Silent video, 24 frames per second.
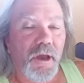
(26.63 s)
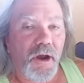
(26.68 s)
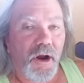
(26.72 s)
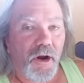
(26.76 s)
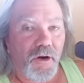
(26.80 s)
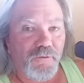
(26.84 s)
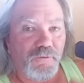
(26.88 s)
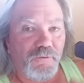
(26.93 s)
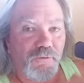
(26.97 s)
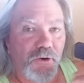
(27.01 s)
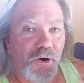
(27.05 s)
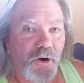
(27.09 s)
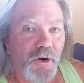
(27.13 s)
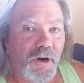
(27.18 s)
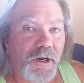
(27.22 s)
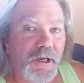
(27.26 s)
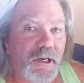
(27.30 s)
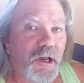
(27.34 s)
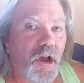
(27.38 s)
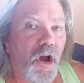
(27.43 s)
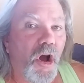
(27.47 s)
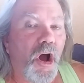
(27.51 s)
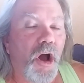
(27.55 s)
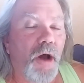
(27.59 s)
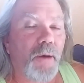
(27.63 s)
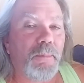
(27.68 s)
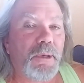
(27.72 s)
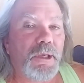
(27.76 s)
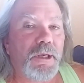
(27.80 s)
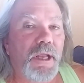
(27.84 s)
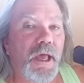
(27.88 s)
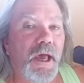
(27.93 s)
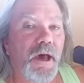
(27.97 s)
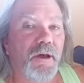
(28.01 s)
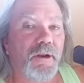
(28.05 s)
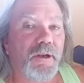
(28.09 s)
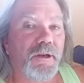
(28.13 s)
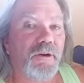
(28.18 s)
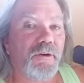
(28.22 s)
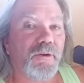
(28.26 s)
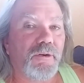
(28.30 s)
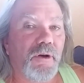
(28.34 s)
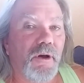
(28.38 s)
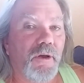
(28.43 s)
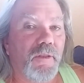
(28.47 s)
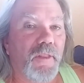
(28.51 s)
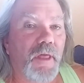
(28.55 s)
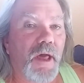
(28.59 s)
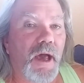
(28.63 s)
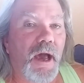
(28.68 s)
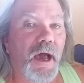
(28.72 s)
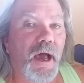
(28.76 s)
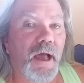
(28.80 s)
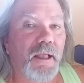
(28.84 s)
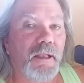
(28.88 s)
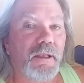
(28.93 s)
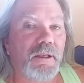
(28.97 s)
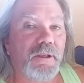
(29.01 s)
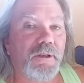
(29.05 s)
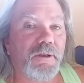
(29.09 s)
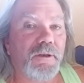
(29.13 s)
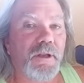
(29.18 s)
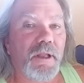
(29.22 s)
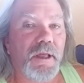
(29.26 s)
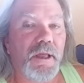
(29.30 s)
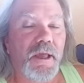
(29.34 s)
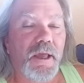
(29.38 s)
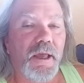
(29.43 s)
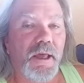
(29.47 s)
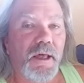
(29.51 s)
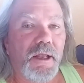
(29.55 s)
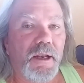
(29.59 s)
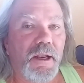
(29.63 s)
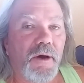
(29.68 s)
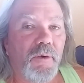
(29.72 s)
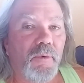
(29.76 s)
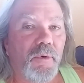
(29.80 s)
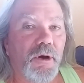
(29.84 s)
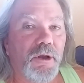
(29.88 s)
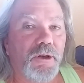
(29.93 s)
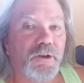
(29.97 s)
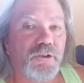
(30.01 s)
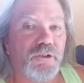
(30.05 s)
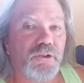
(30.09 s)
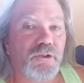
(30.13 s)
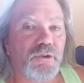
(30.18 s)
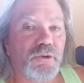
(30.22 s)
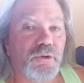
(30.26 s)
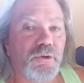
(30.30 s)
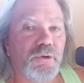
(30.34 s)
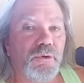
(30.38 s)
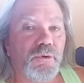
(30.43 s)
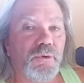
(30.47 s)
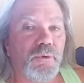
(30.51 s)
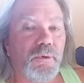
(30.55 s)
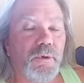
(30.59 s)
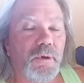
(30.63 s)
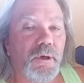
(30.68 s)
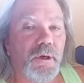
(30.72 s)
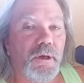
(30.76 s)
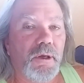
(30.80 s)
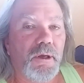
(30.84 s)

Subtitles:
are very common out here on the island, and I want to